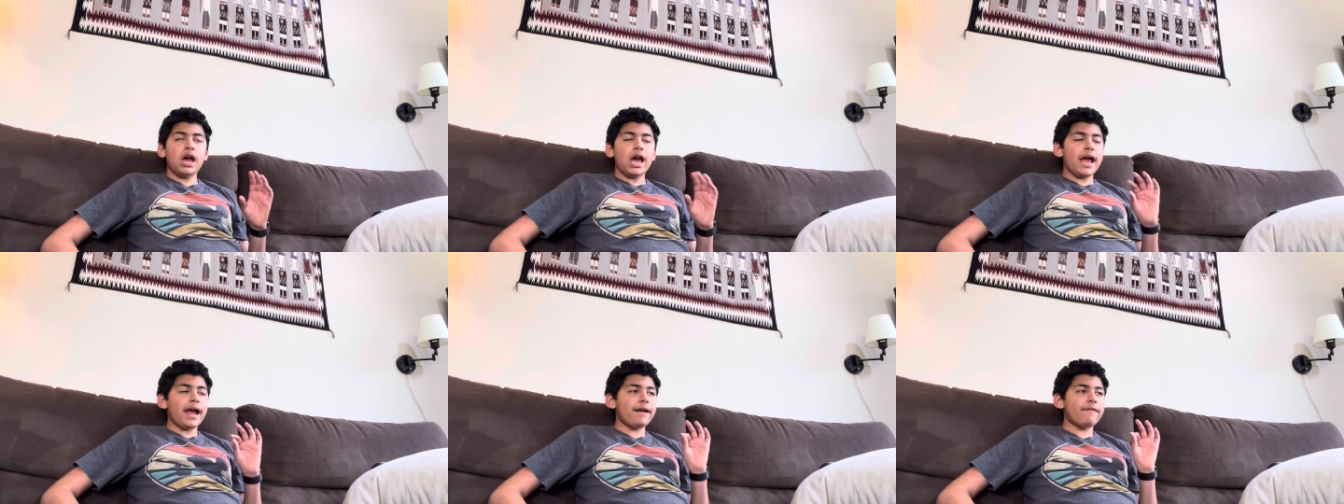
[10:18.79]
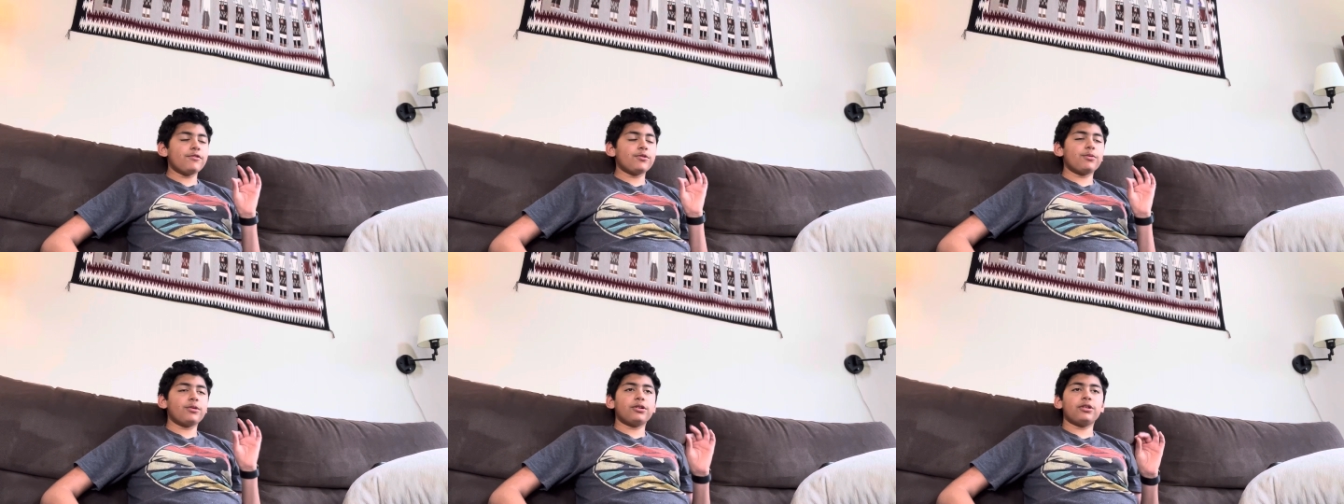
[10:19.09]

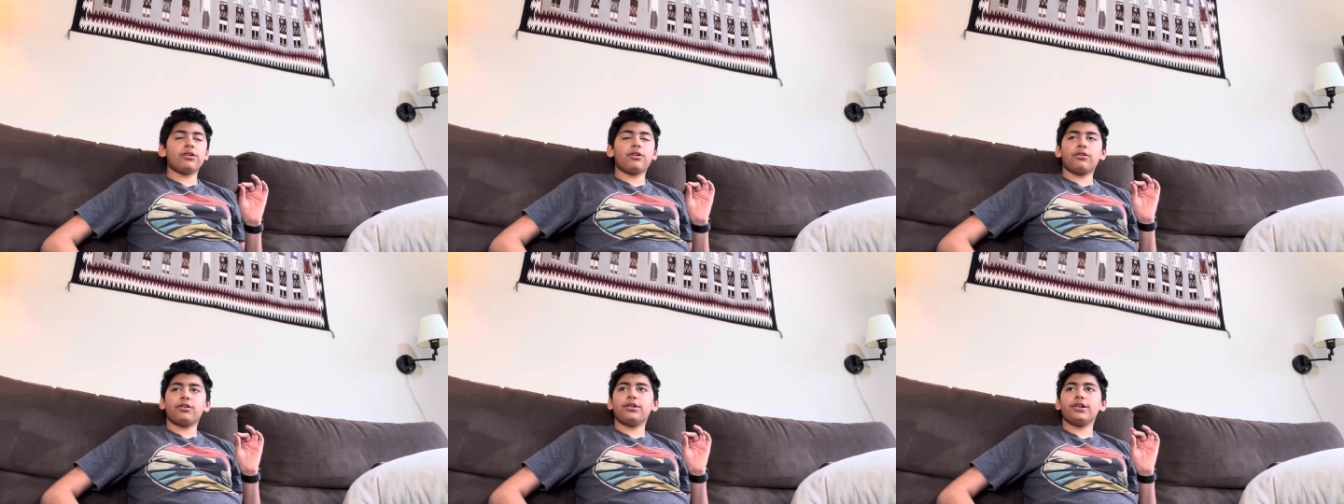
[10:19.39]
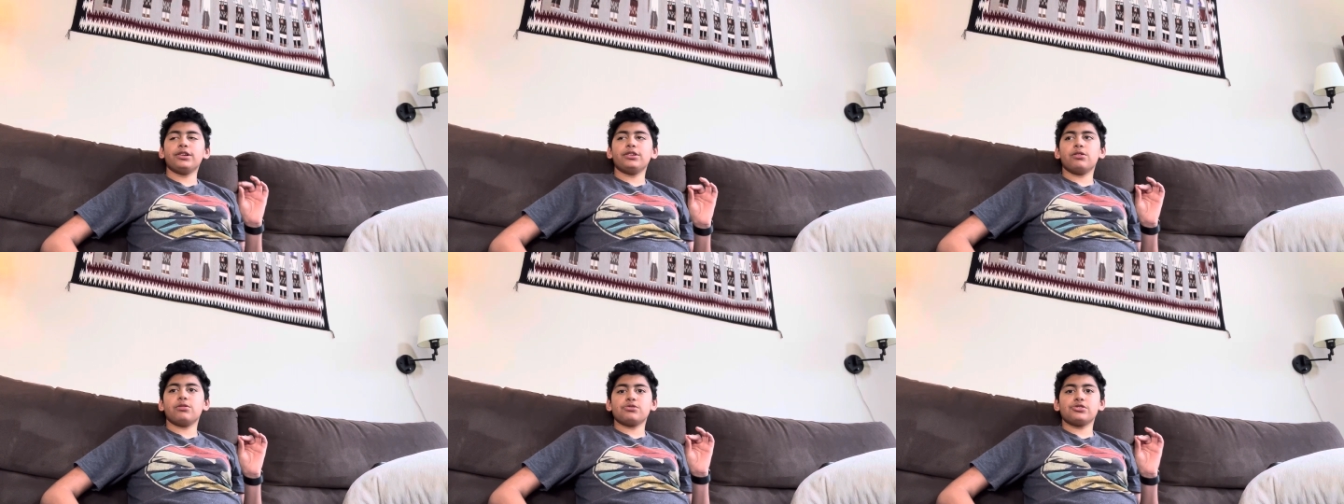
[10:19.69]
everyone
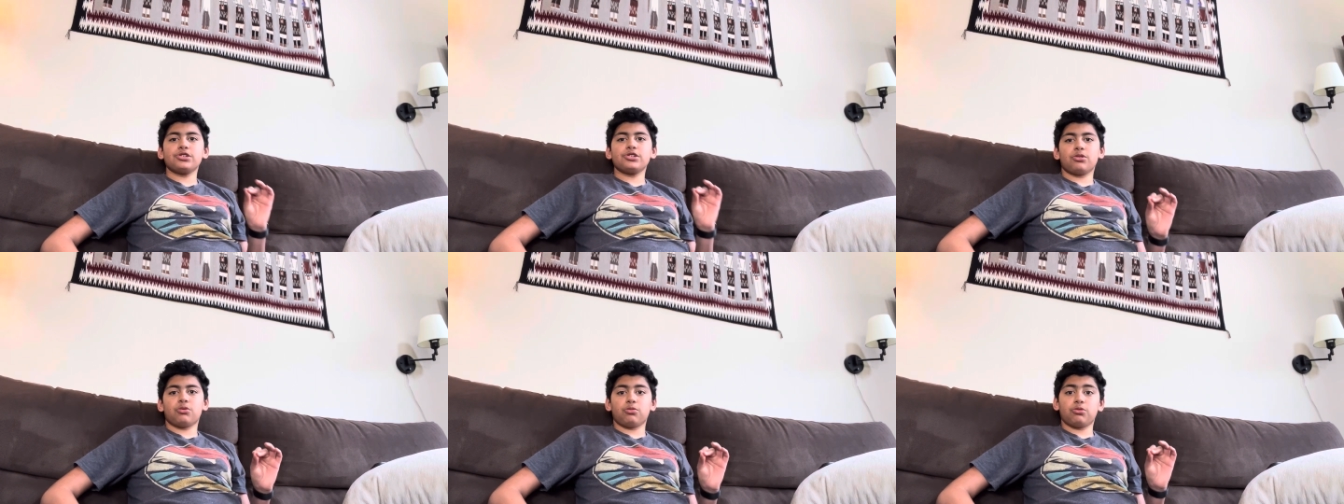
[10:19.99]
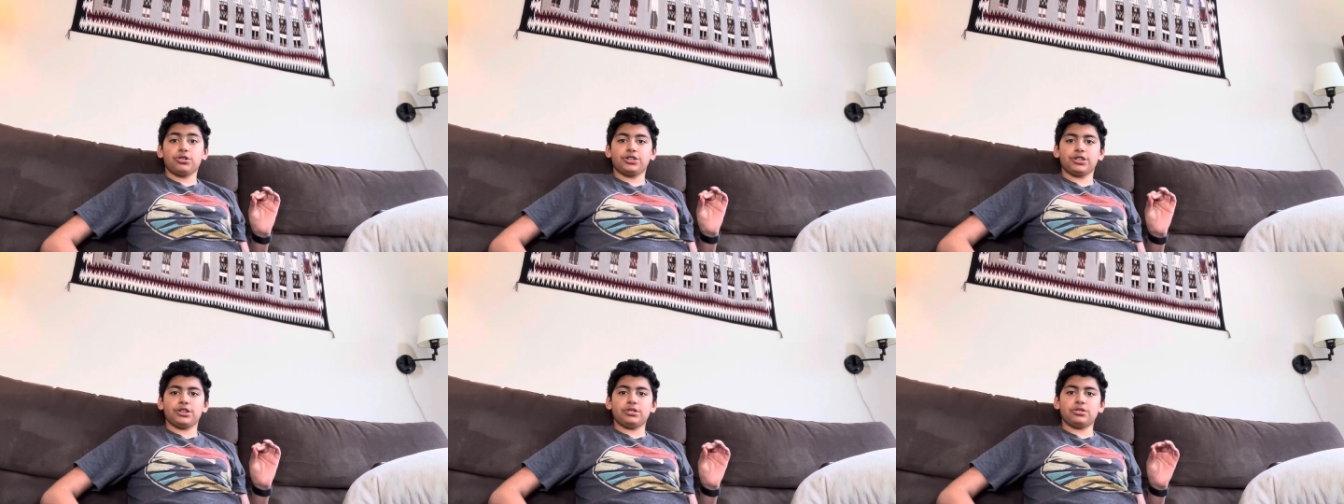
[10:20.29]
already knows their
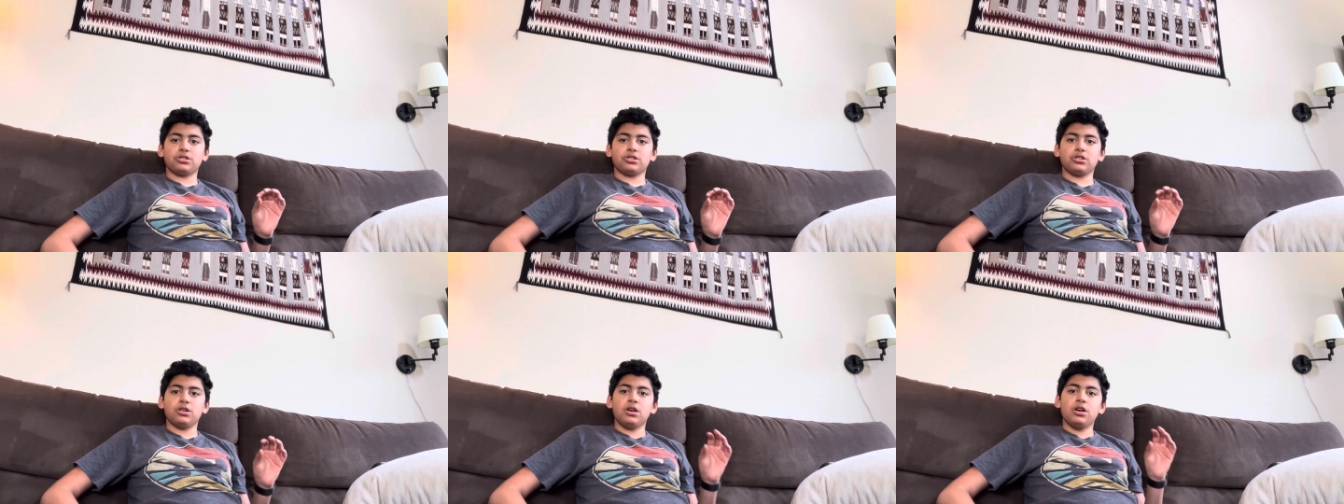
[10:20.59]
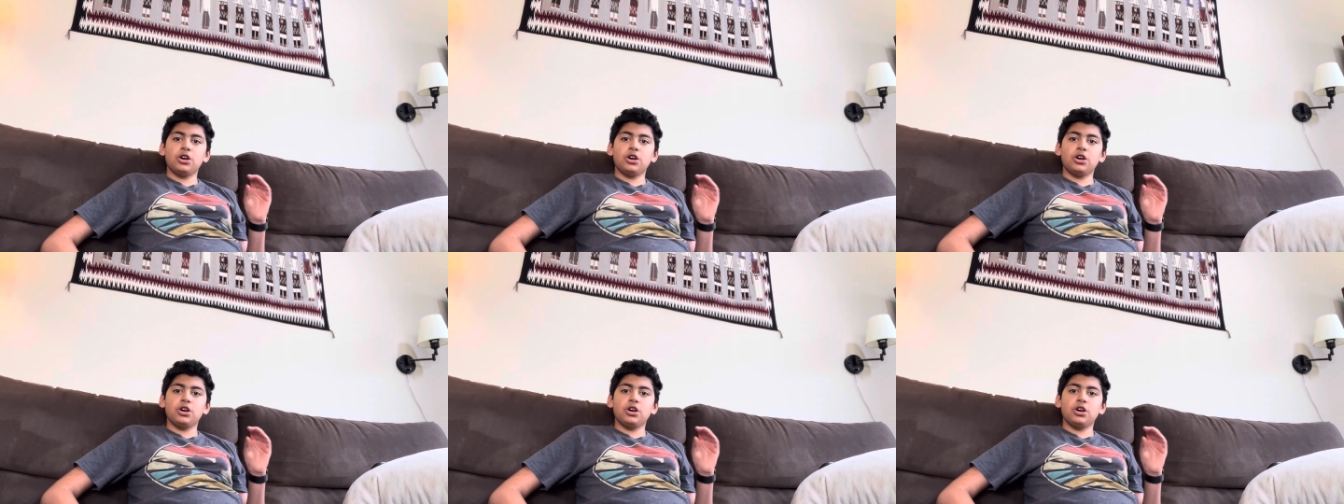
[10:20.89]
origins.